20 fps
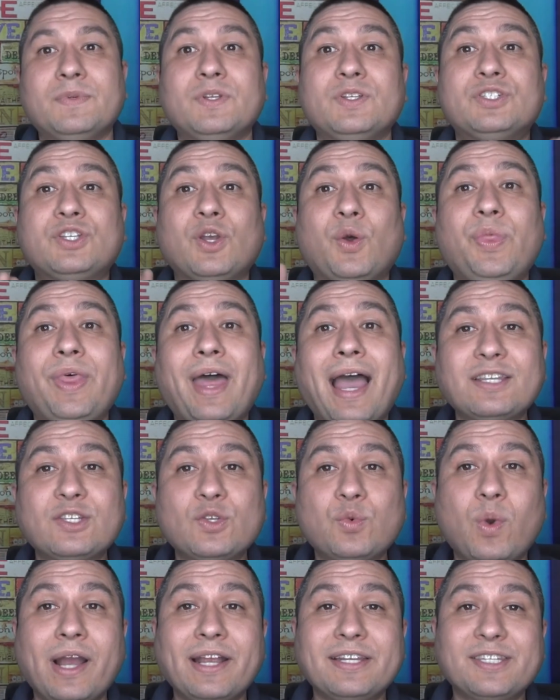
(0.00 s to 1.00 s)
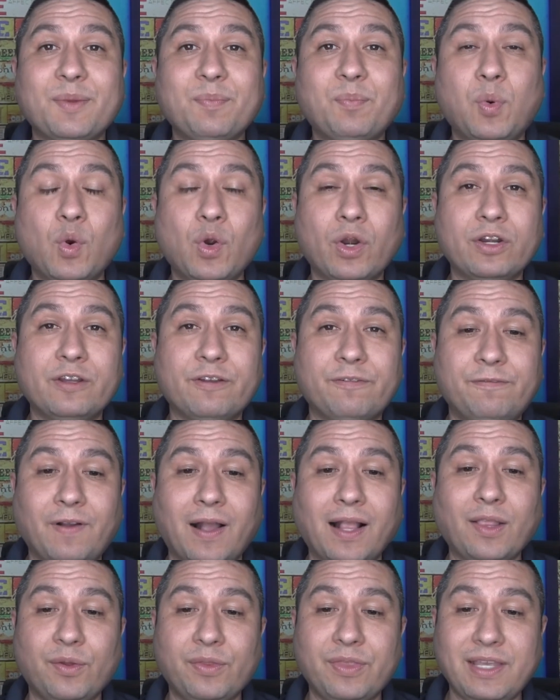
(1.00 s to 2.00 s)
So that's why it's important to
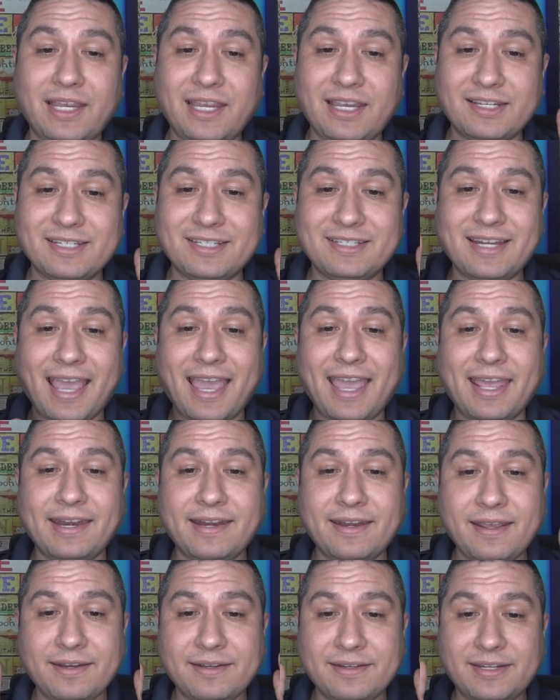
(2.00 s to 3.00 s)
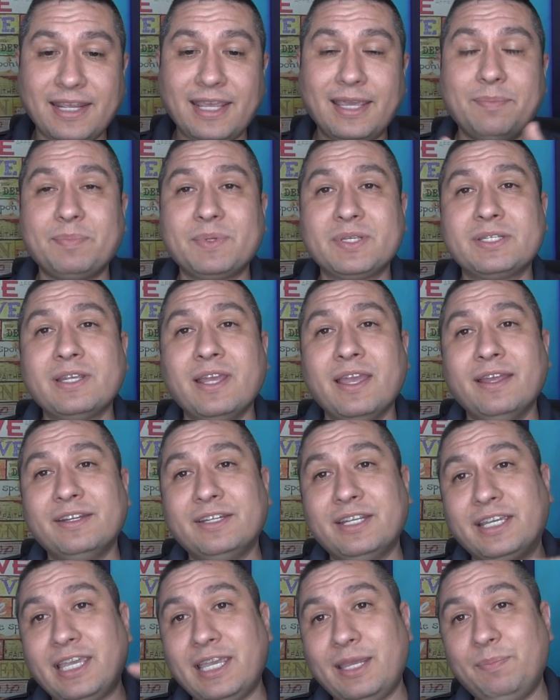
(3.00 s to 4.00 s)
follow these 10 tips
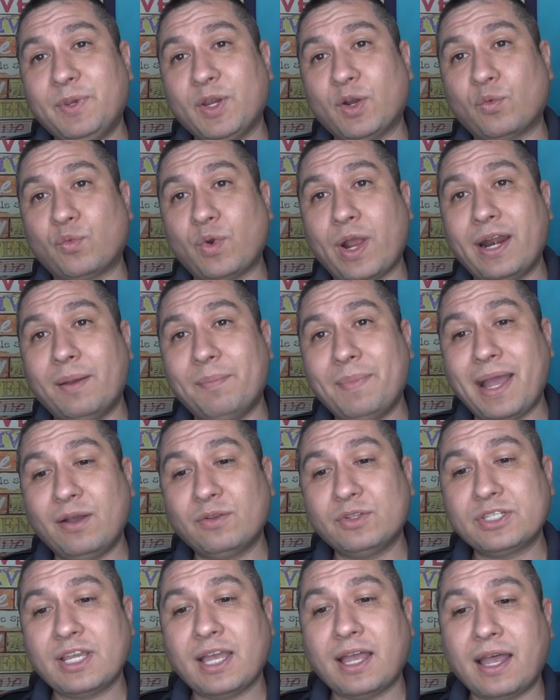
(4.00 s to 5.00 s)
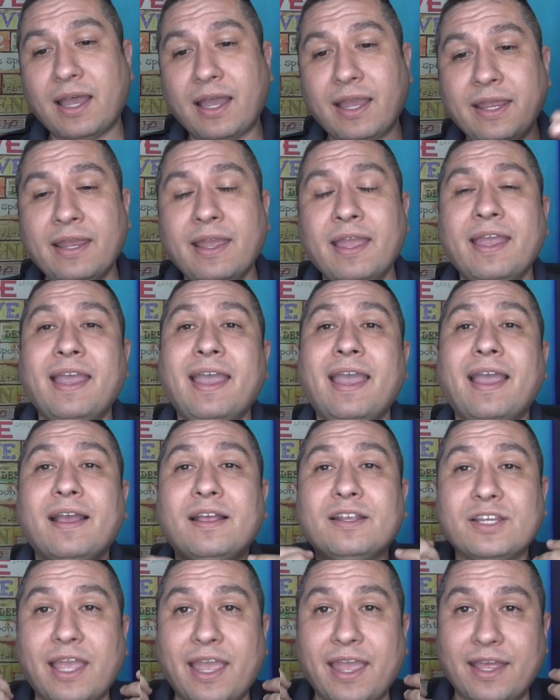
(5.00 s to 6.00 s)
to keep your rent amounts high
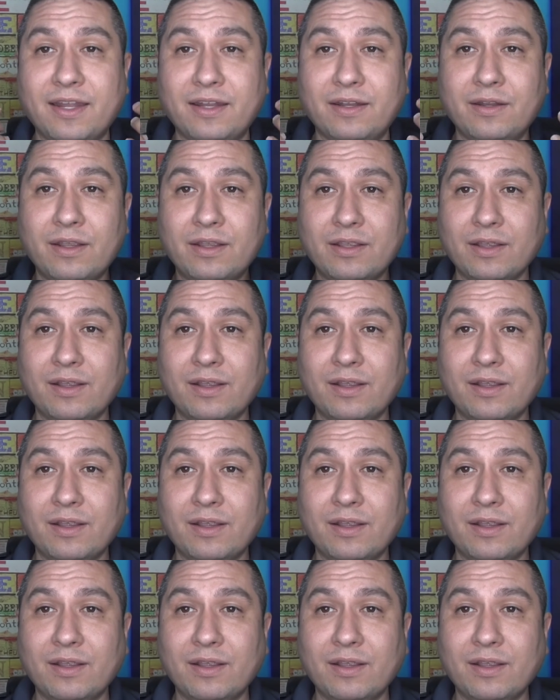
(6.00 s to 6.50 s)
and